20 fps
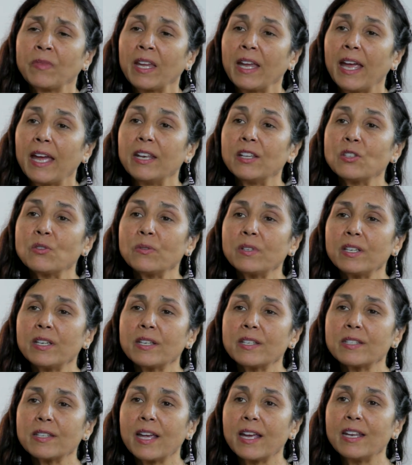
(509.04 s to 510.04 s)
And it's really
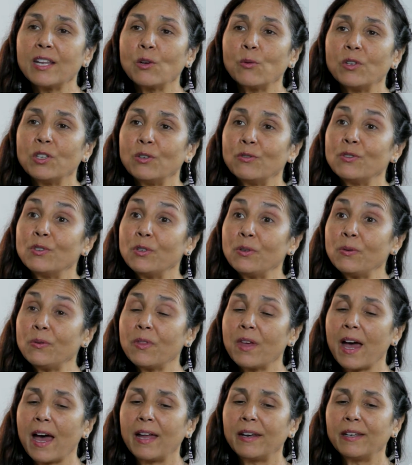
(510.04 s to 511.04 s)
exciting when you do
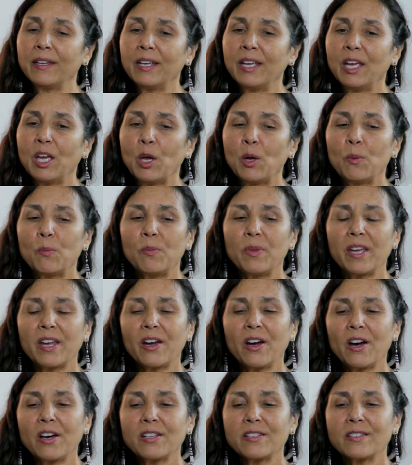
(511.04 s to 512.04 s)
that,
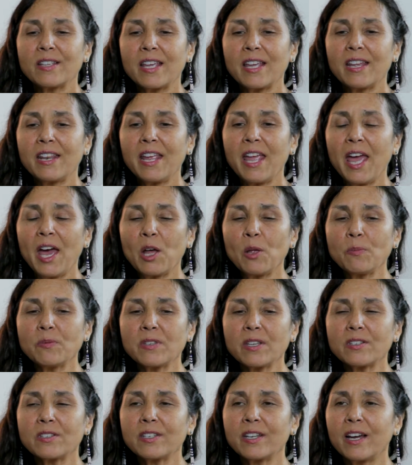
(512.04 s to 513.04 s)
because it helps
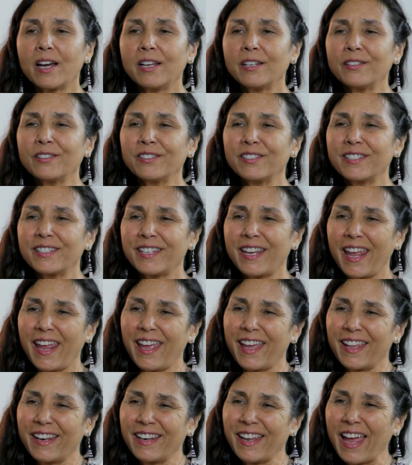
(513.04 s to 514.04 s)
us to
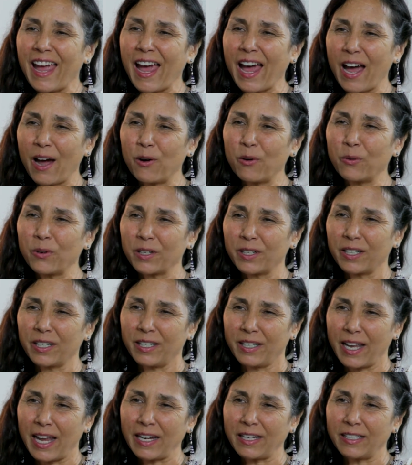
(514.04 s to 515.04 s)
understand how we're
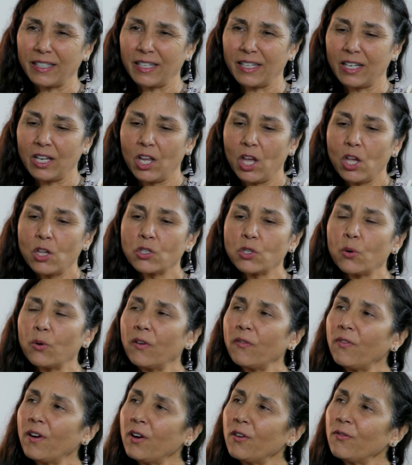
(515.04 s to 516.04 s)
connected. So
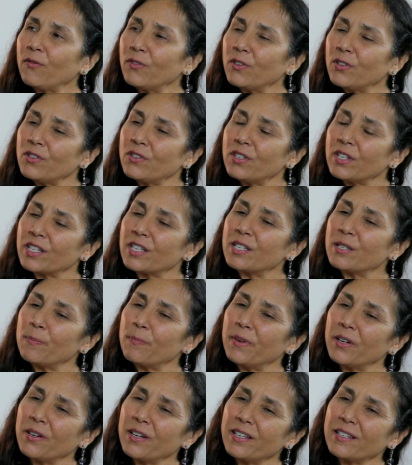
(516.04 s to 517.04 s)
if our first
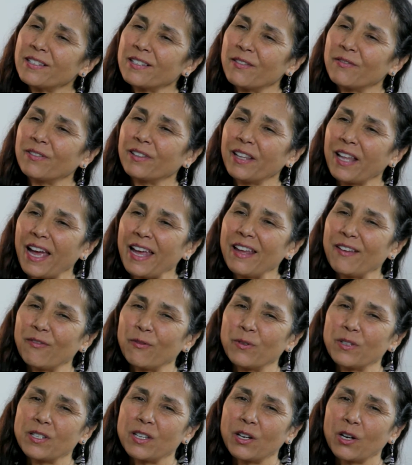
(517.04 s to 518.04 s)
experience of life
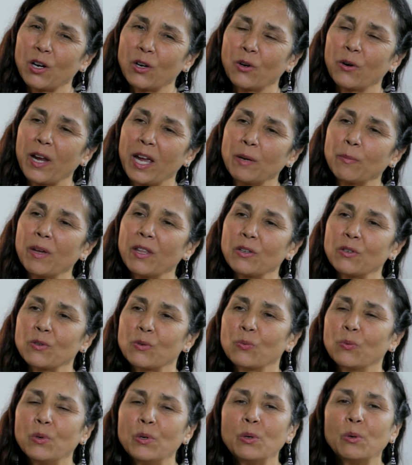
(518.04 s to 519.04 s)
was in our
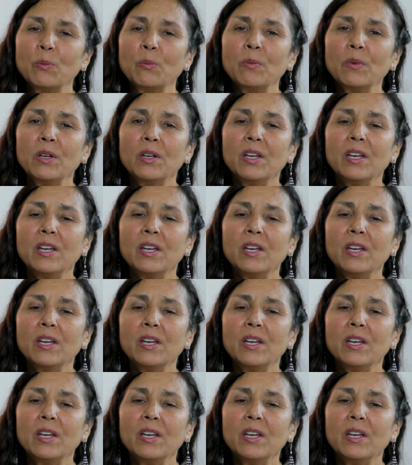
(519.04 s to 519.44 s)
grandmother's womb,